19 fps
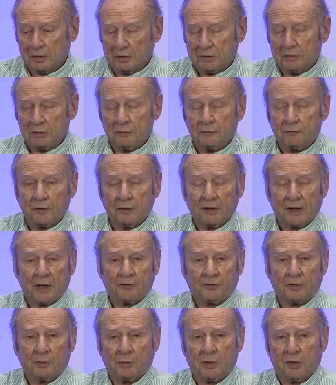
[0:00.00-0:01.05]
You fill out
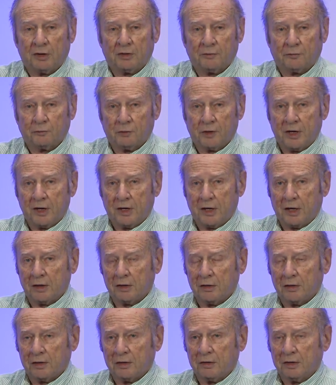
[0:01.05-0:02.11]
some kind of
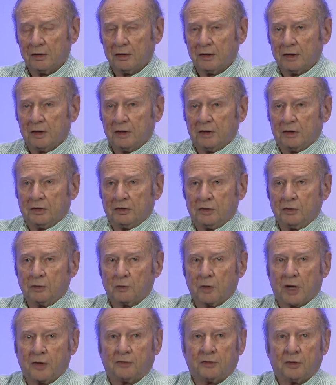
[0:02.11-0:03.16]
rating. You
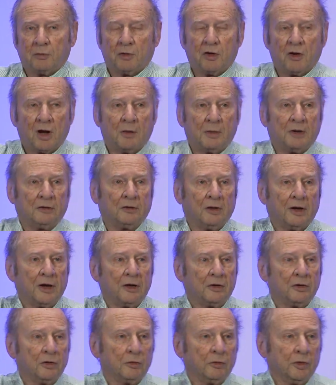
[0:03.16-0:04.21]
write some comment
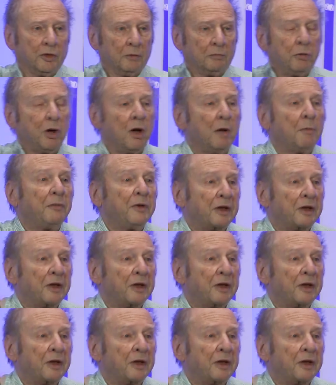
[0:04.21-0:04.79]
like, oh, the pump